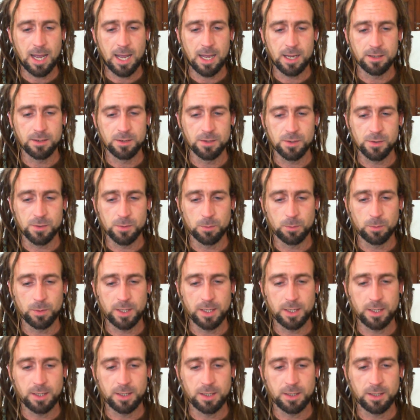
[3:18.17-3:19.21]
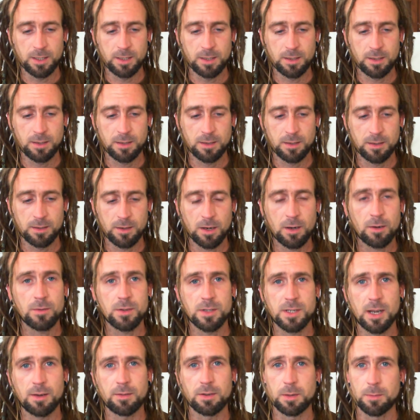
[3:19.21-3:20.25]
none of
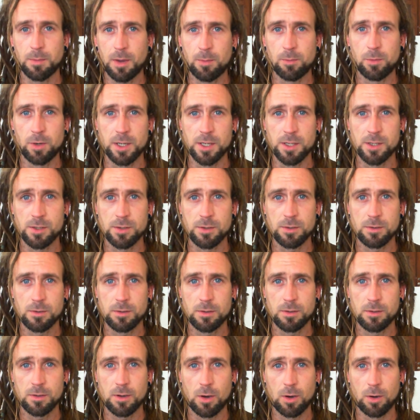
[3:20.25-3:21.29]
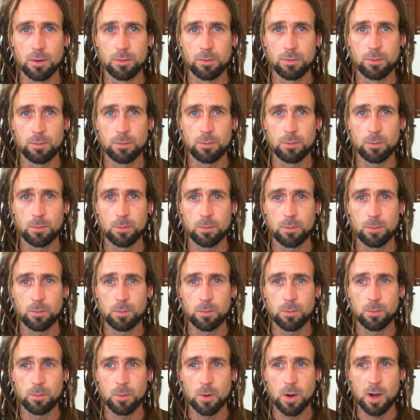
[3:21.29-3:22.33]
us have any memories of
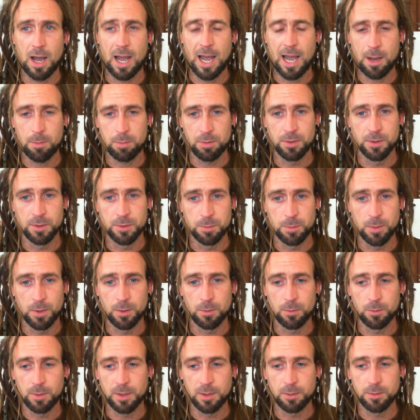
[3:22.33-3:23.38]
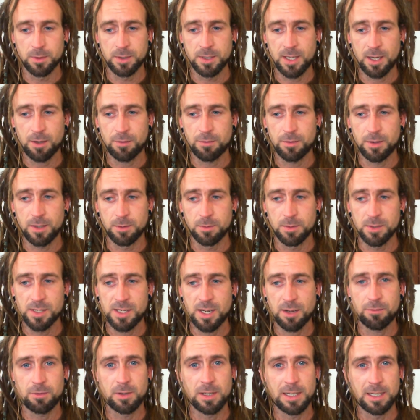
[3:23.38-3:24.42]
what happened, but it was
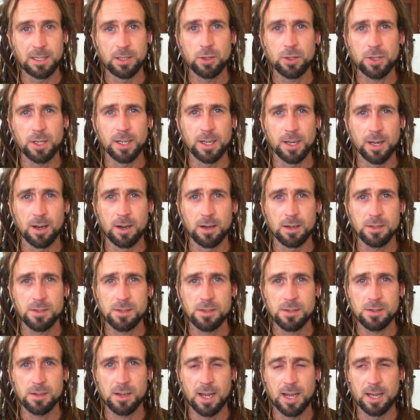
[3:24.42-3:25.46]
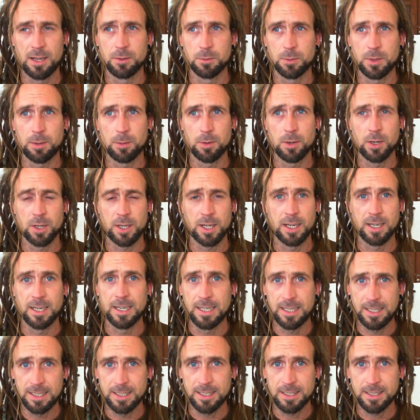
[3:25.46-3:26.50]
definitely looking at us, and we were looking at
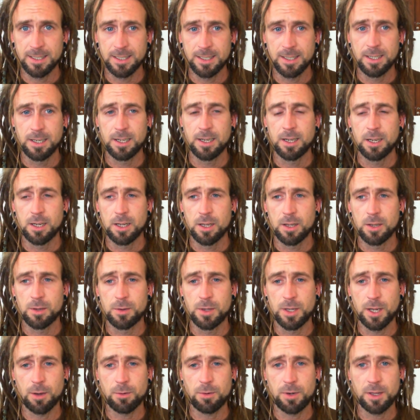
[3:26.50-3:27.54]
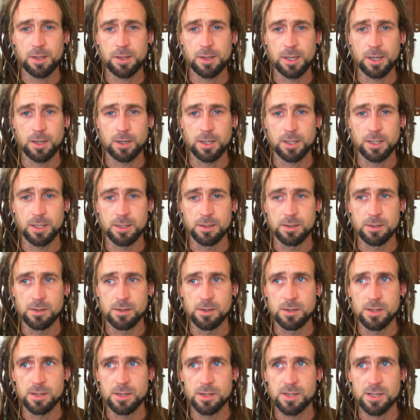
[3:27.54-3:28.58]
it. The only thing I can
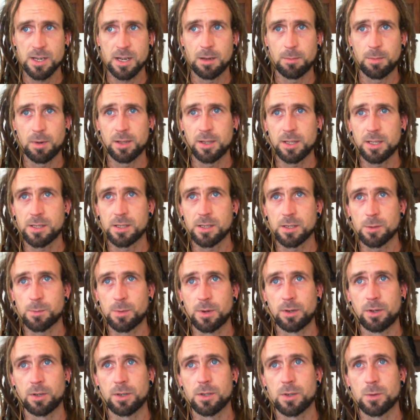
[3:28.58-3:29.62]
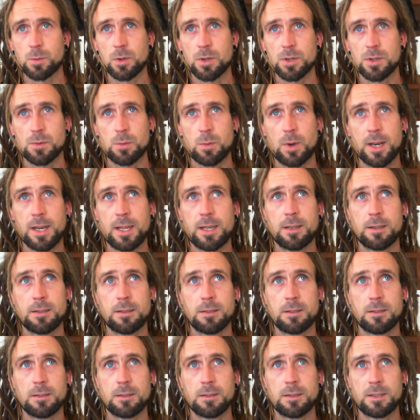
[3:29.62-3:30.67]
say about this experience was when it
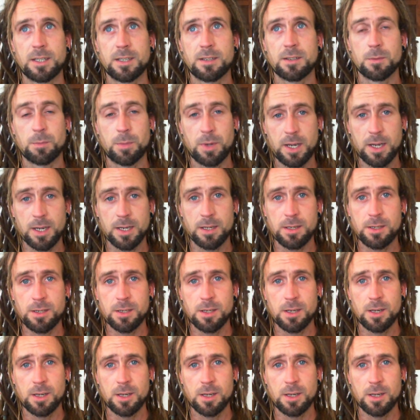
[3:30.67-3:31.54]
disappeared,